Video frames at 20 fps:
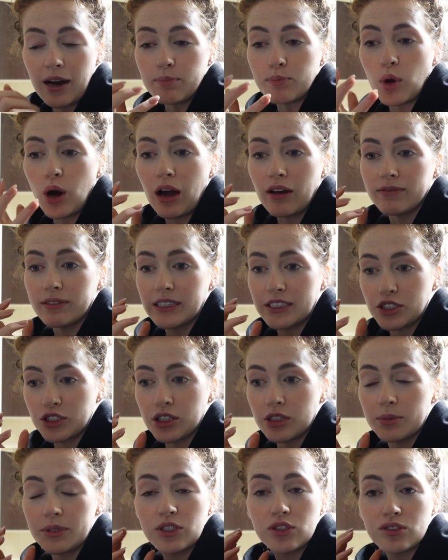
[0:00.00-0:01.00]
but I've
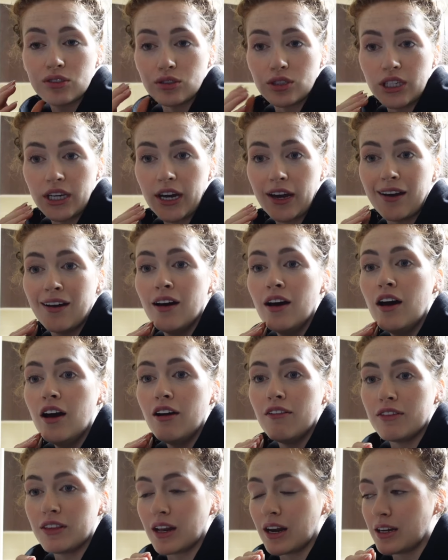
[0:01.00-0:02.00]
literally been stood here
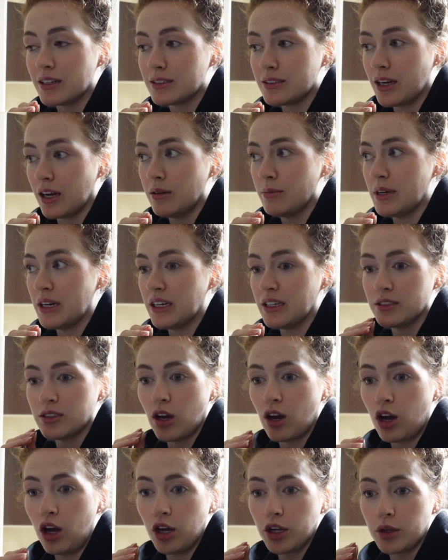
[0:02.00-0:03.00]
for the last 10 minutes
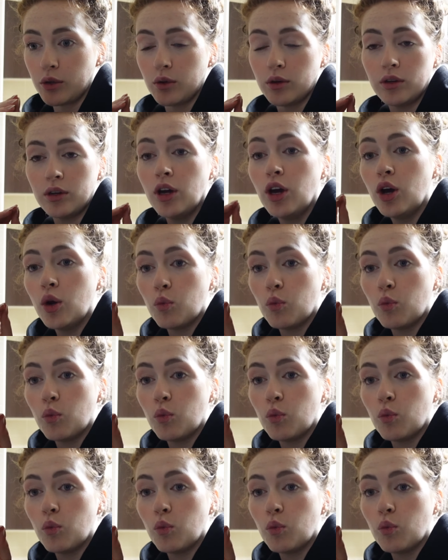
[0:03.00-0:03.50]
arguing